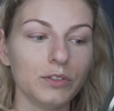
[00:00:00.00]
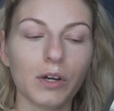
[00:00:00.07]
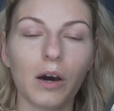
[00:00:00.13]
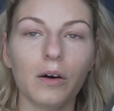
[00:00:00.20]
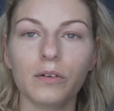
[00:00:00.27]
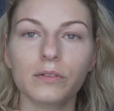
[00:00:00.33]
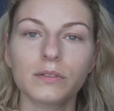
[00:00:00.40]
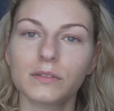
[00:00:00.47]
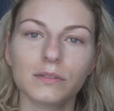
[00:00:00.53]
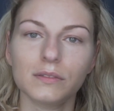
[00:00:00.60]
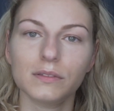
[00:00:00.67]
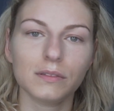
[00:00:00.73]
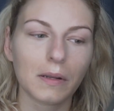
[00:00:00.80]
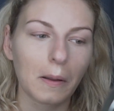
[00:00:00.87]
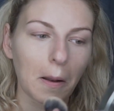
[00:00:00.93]
don't
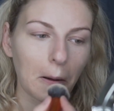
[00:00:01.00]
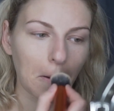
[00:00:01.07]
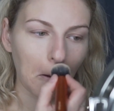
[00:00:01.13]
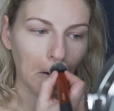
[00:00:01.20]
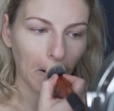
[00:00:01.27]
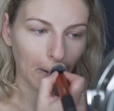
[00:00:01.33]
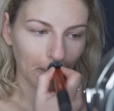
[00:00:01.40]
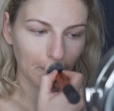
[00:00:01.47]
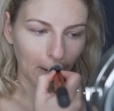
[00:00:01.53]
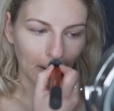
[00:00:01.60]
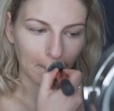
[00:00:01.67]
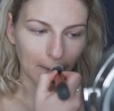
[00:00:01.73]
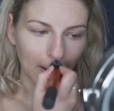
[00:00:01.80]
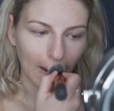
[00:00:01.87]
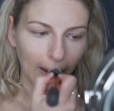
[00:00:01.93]

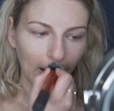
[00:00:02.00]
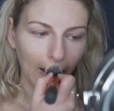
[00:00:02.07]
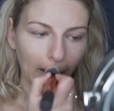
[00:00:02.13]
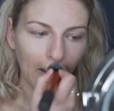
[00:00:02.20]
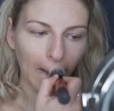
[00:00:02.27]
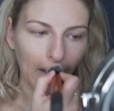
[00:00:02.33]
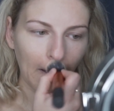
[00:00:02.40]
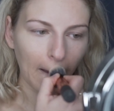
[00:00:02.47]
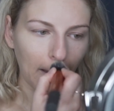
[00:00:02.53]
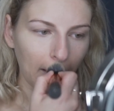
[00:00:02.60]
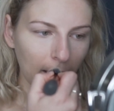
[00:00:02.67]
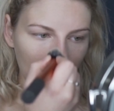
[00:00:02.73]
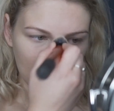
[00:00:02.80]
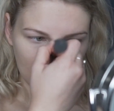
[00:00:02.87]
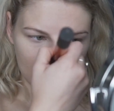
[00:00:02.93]
expect me
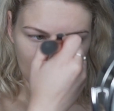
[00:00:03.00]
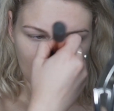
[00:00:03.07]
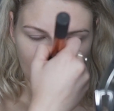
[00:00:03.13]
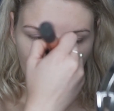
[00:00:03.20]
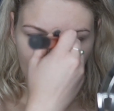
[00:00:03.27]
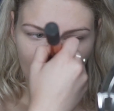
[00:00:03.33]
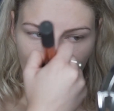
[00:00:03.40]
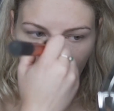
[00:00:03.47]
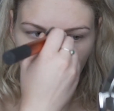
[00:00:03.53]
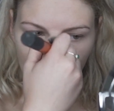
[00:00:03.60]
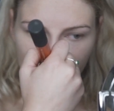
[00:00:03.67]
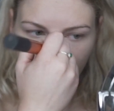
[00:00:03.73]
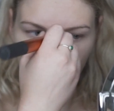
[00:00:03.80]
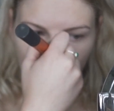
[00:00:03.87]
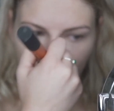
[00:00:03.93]
to know what the hell
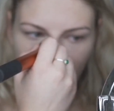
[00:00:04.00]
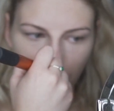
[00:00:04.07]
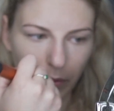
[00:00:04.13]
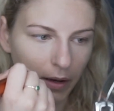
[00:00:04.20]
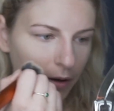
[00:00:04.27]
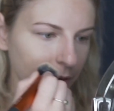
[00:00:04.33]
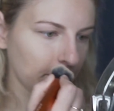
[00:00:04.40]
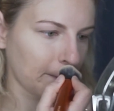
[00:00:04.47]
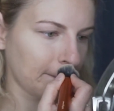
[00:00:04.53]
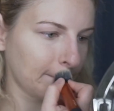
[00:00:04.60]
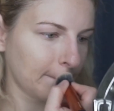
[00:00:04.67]
you're talking about.